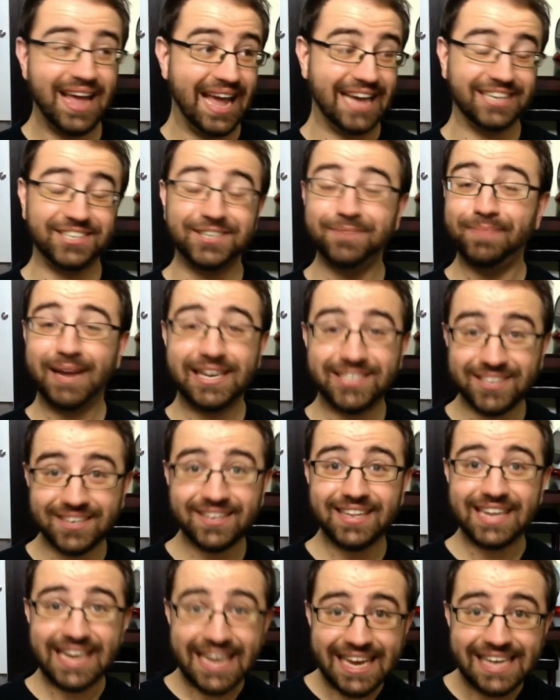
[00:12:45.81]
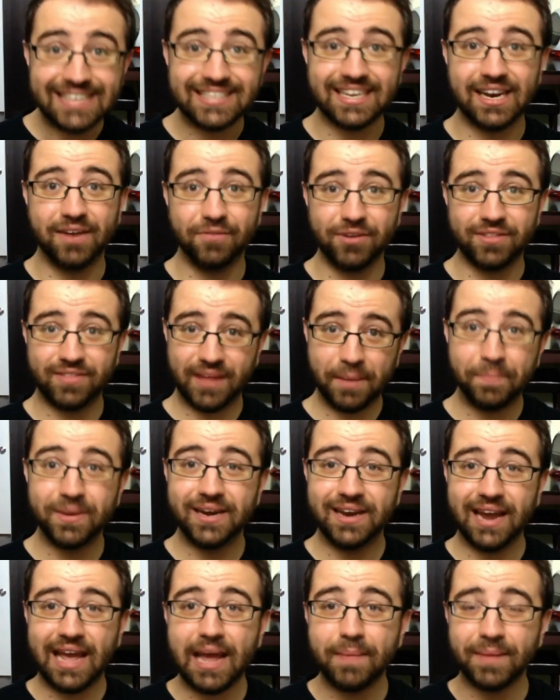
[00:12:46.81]
And she basically is in everything
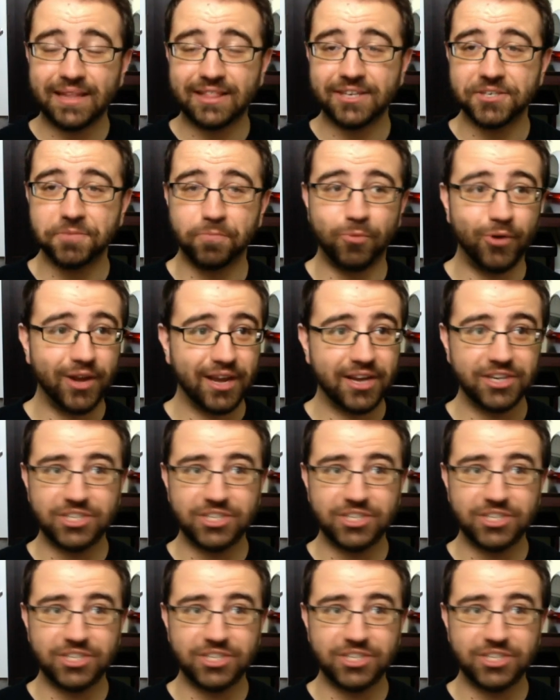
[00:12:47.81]
but name at this point,